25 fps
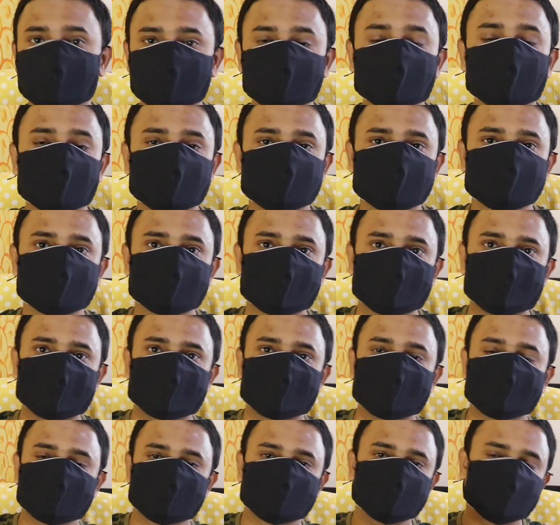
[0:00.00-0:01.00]
you guys.
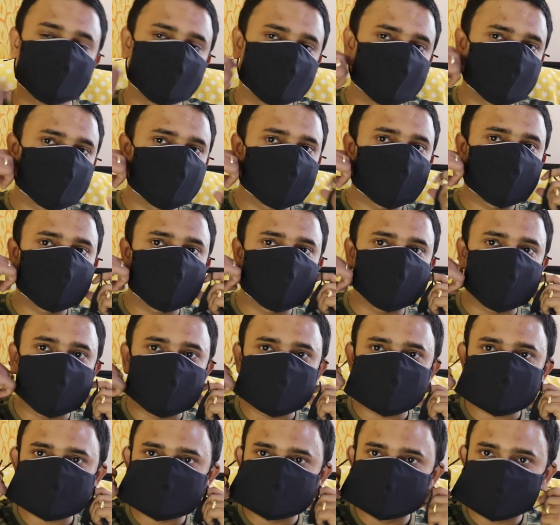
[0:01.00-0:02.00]
So the
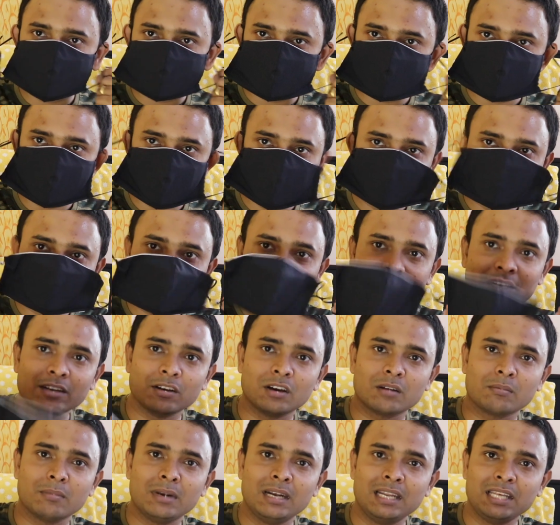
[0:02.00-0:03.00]
mask that we
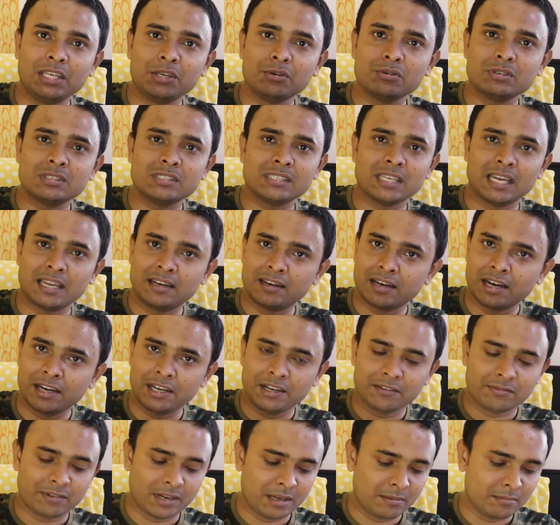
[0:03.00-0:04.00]
normally use is
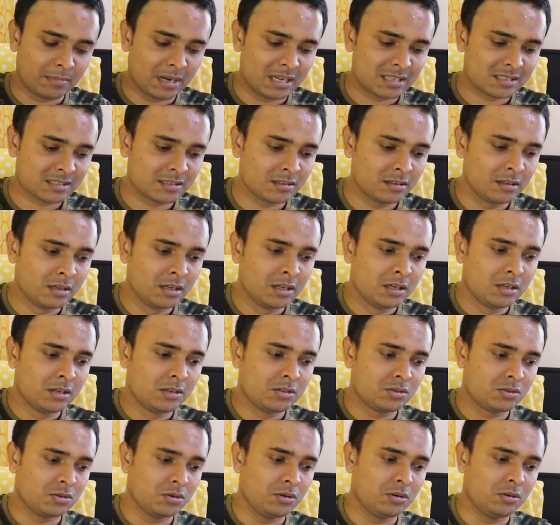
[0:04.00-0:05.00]
N95 mask.
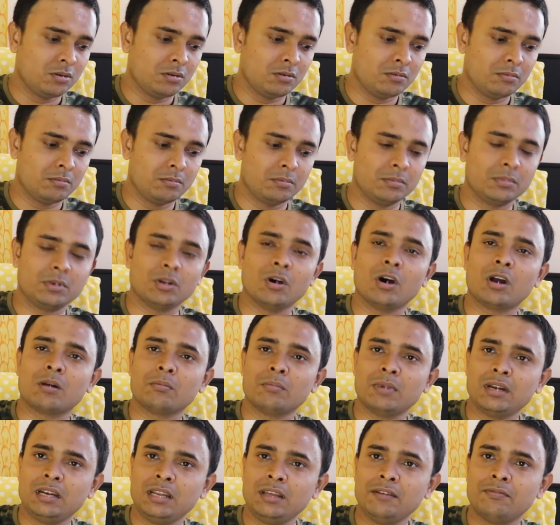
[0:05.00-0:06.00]
So
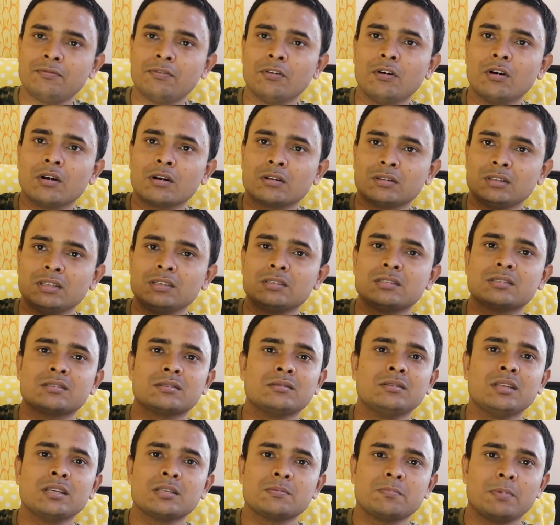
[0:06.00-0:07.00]
normally for
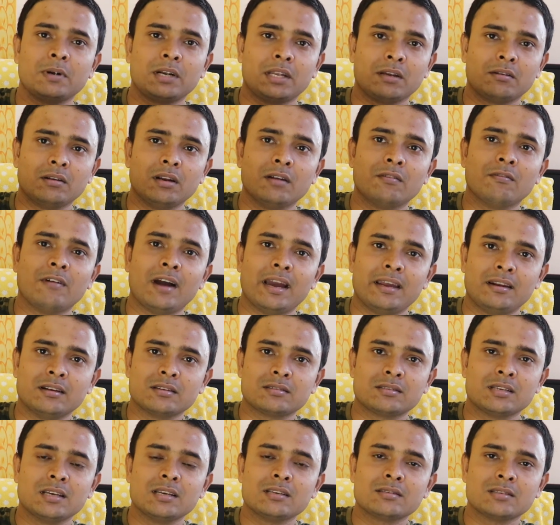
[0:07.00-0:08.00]
this particular
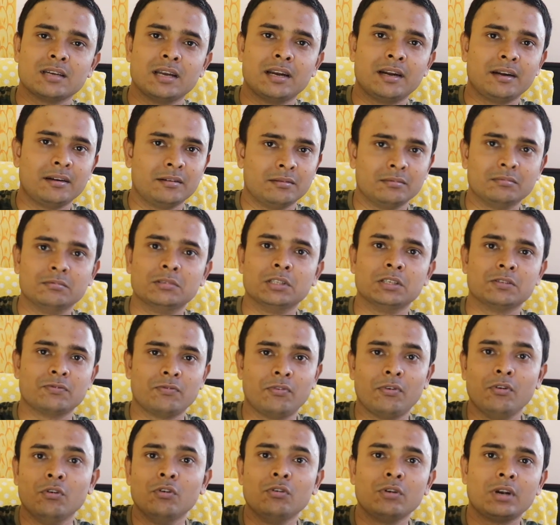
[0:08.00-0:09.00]
viruses and the
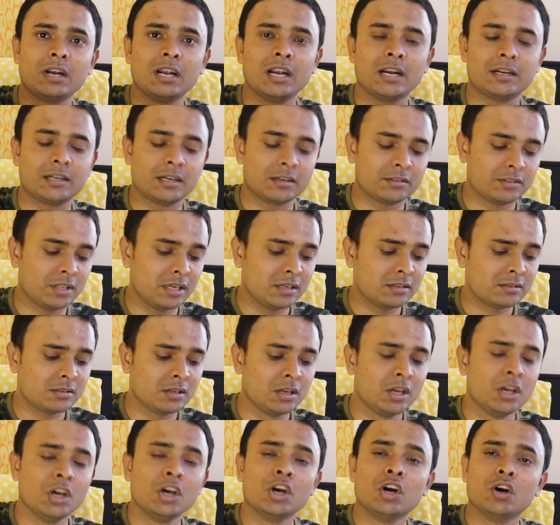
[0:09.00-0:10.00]
flu related
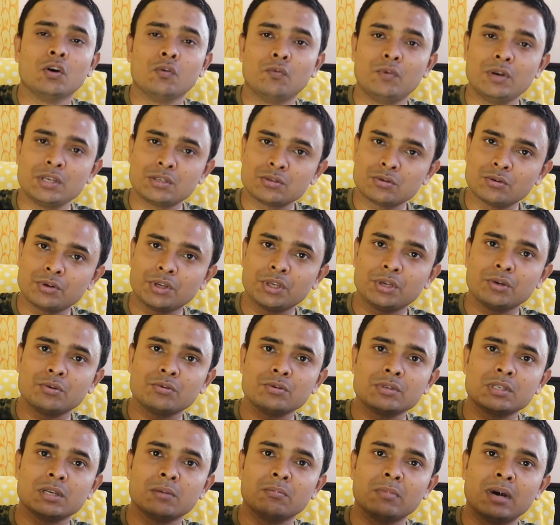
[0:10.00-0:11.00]
things, we should
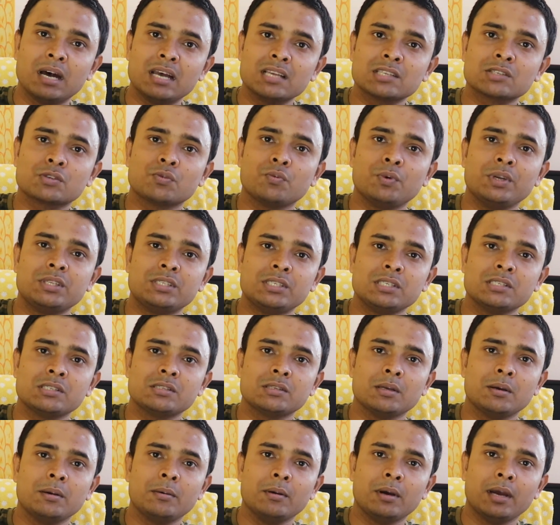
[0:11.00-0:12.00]
use a mask which
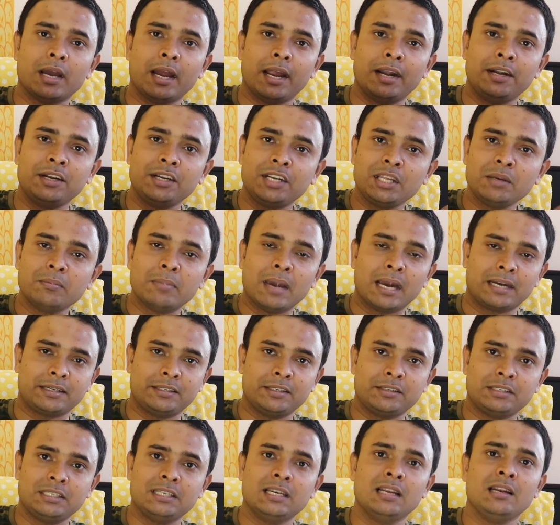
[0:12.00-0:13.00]
is
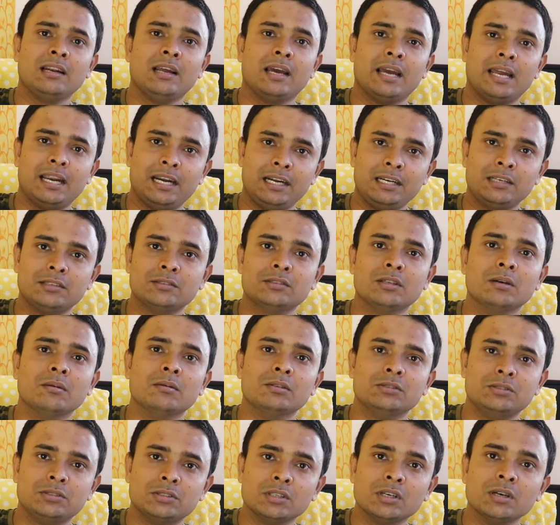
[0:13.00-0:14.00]
antibacterial, and
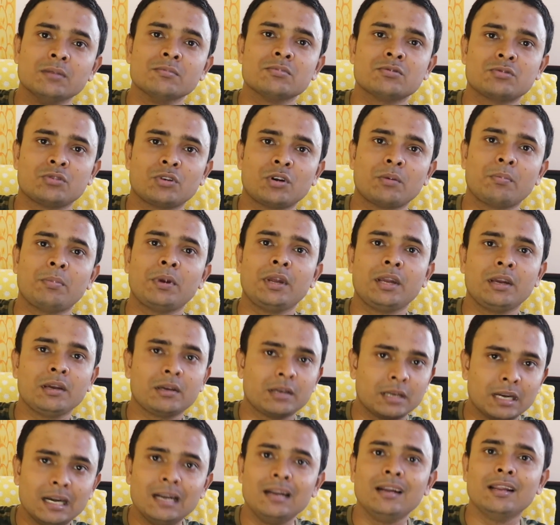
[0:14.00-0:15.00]
the germs should
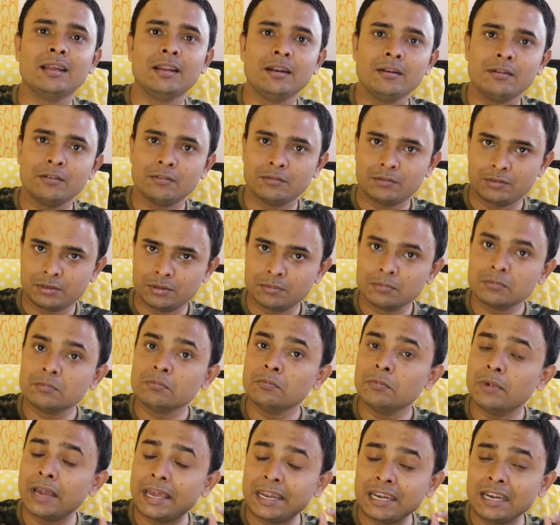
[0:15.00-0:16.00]
be killed in
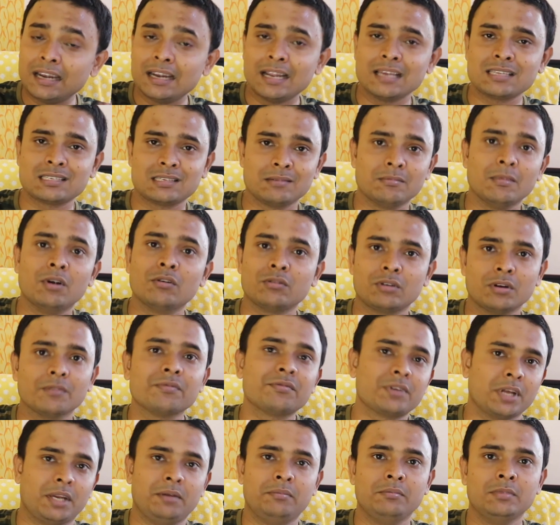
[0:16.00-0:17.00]
very less amount
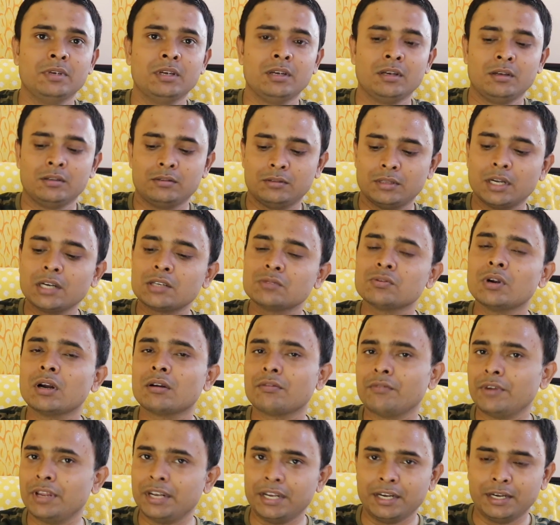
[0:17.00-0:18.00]
of time. That's
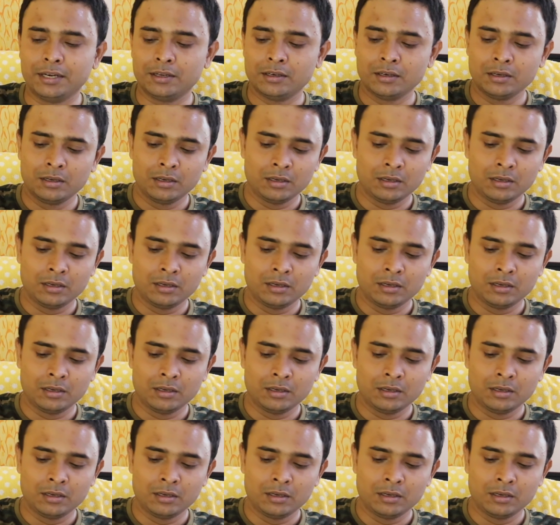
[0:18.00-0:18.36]
what we need.